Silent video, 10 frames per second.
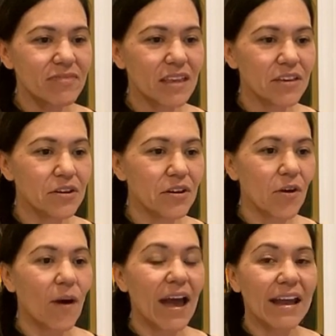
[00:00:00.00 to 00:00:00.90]
you
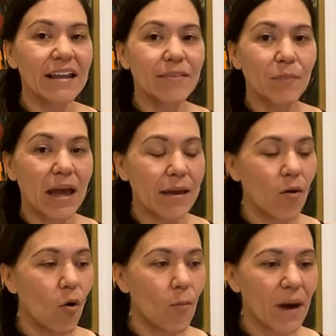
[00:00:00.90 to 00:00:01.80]
know, I my
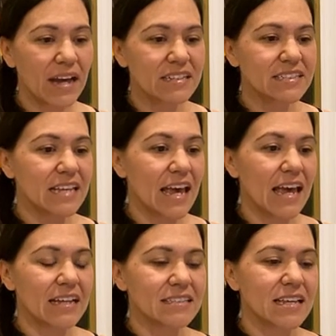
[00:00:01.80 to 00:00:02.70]
whole
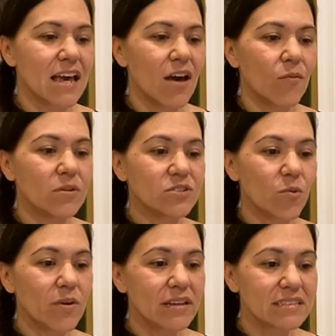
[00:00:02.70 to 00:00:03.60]
mindset was
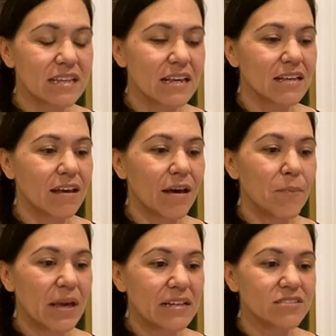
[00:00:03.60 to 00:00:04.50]
always uh,
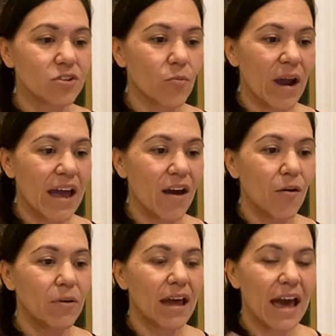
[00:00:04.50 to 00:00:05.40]
based
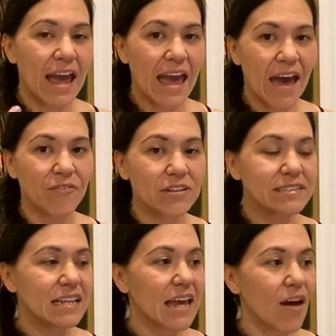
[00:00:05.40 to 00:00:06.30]
around I have to
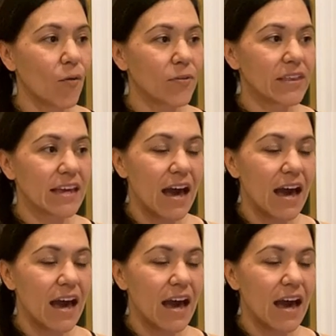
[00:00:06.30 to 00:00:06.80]
stay healthy.